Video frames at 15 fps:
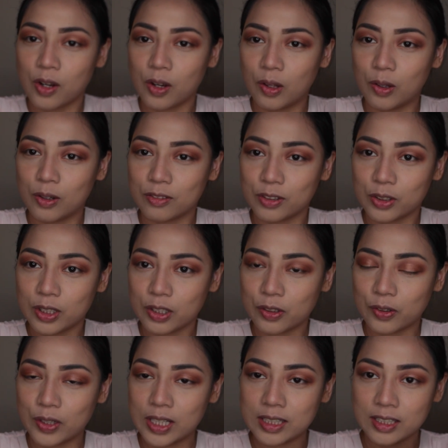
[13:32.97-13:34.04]
all over the
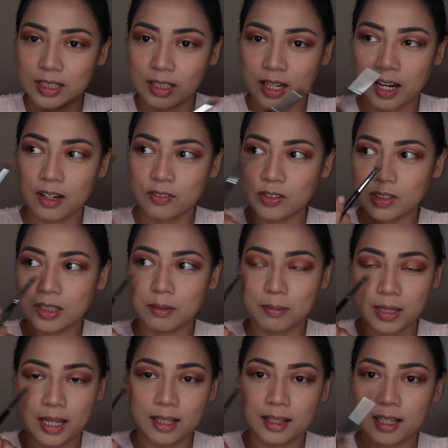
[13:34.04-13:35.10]
crease, and kind of just
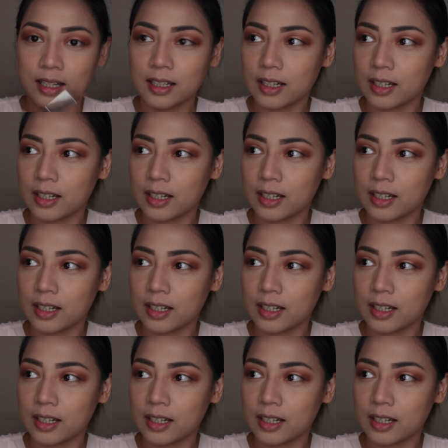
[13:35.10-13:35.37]
apply that